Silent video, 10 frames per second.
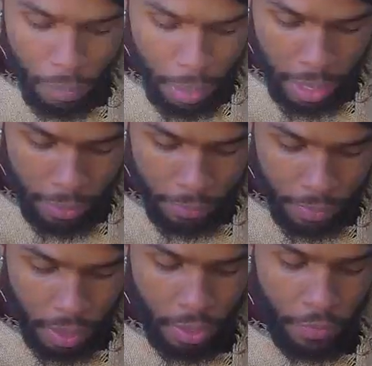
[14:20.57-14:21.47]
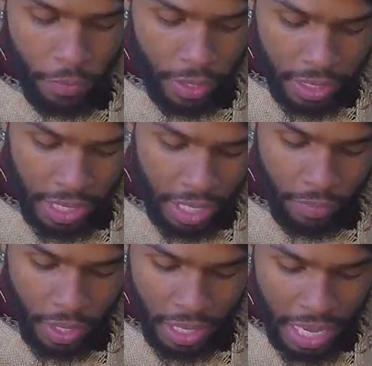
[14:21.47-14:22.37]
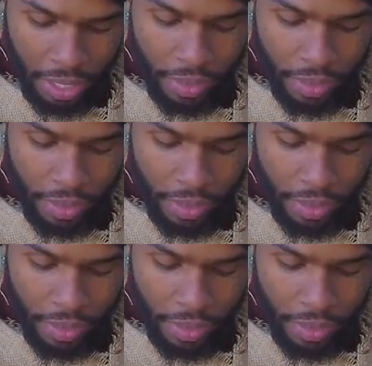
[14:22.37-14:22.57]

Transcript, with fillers: me for the sake of the land